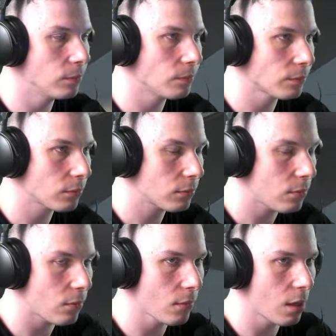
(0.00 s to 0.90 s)
for ranked
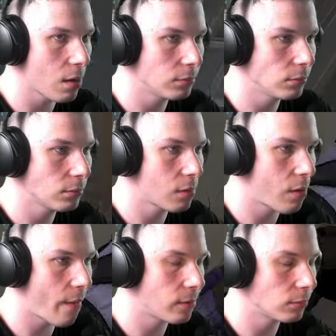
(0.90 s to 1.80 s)
solo queue, my friends.
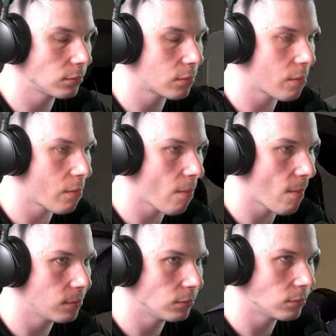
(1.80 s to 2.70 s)
If you're not
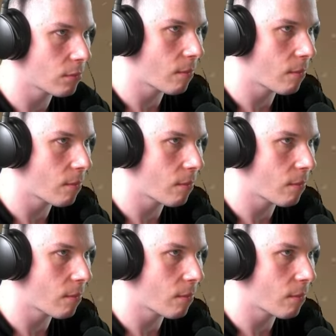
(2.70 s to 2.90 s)
alive to